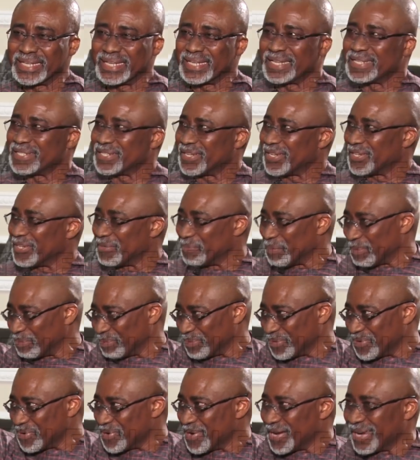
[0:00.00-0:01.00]
It's all the
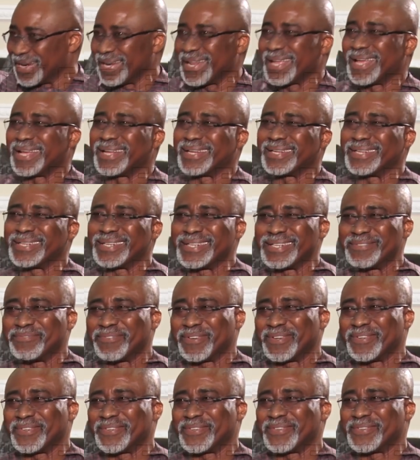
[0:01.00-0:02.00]
people who are there in the
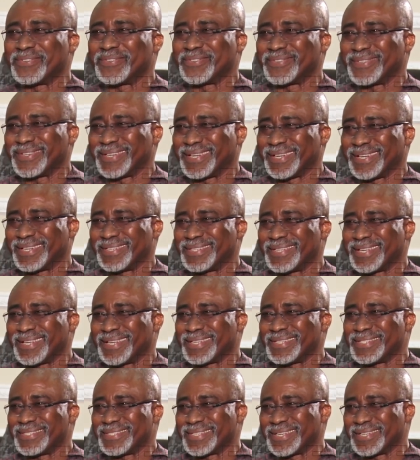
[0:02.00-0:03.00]
federal
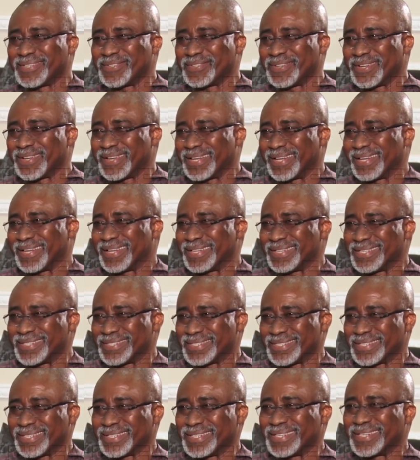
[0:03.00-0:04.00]
executive.
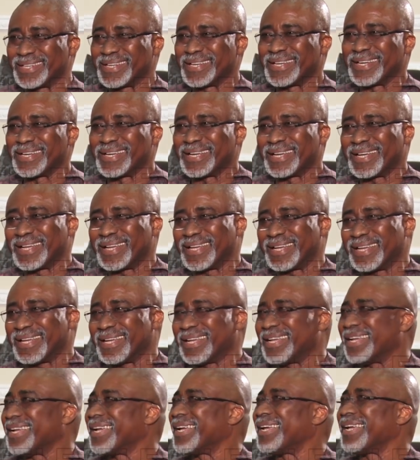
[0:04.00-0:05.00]

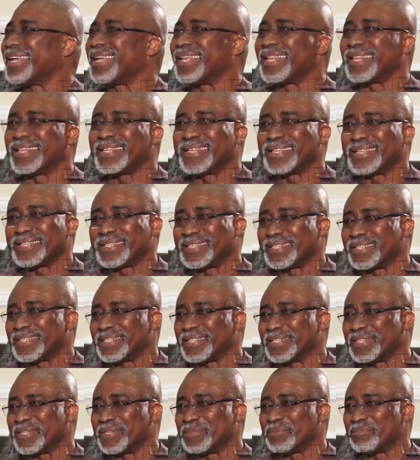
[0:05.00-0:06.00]

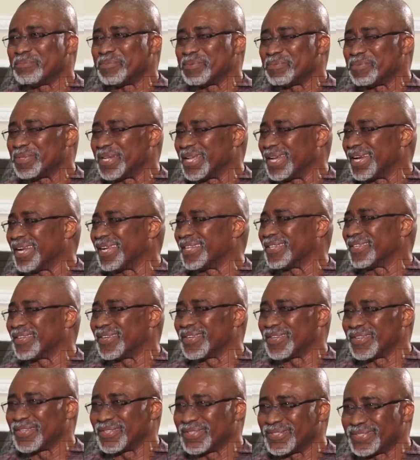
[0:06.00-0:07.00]
The
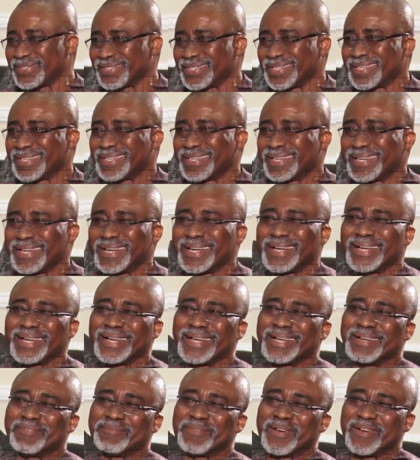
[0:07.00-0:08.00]
directors,
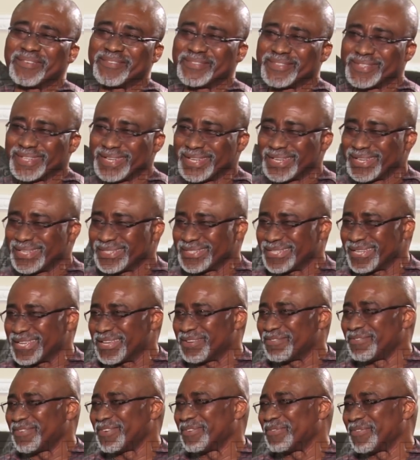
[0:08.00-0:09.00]
PAMSEX,
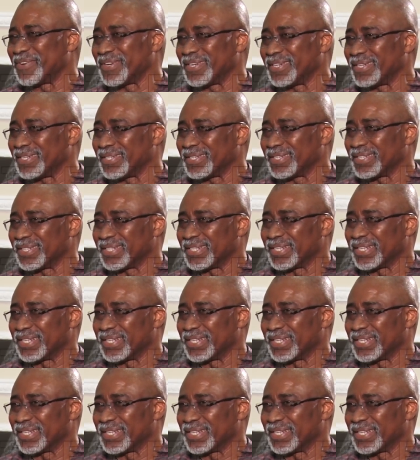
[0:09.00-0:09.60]
everybody.